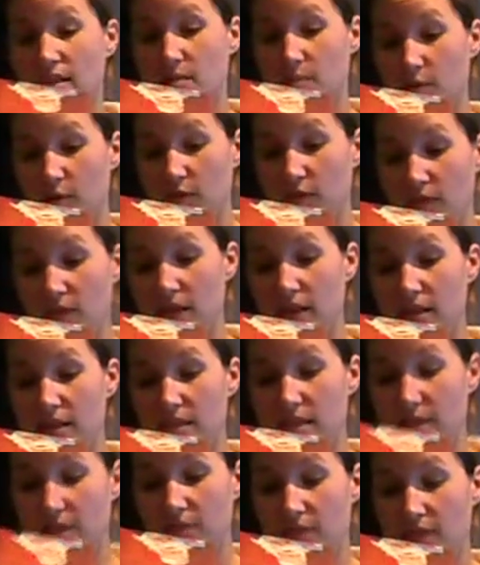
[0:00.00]
or customer
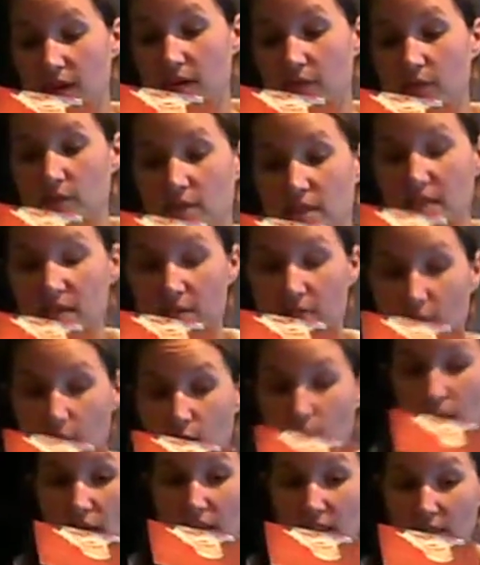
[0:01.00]
feel as if they've
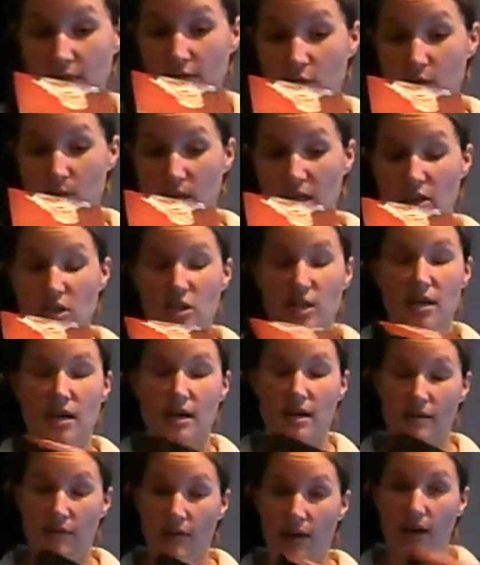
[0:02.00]
received the correct
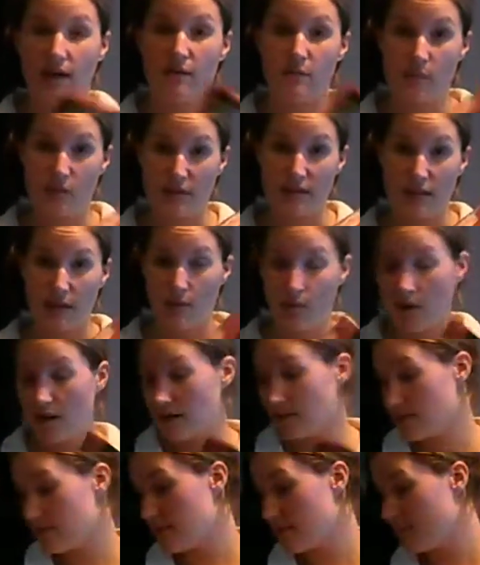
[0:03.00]
information and have got what they
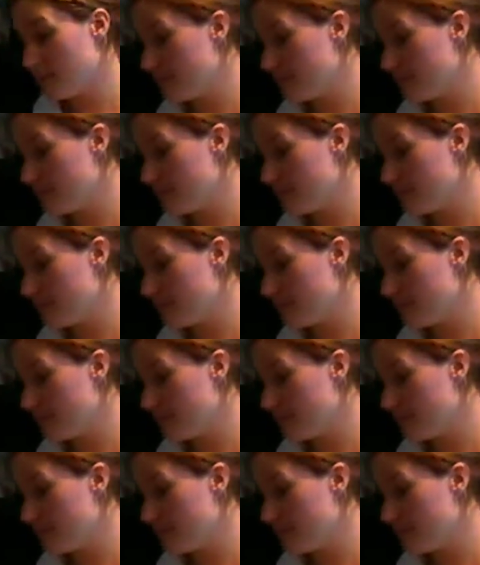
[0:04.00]
want